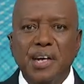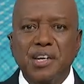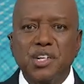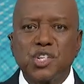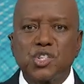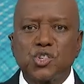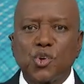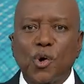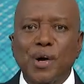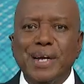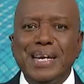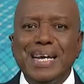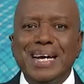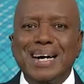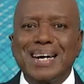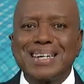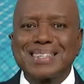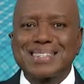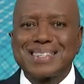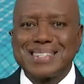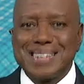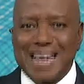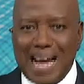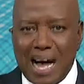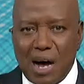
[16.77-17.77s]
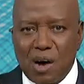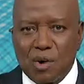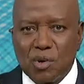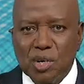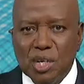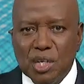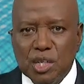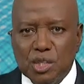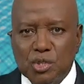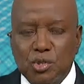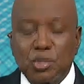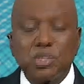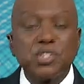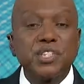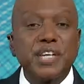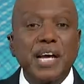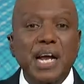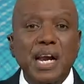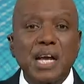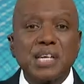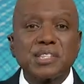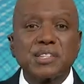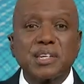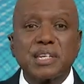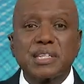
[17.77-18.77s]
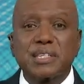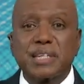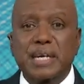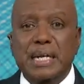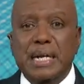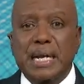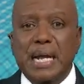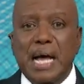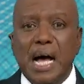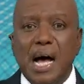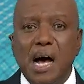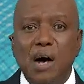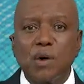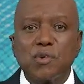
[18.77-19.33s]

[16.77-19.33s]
and is joining us now to tell us exactly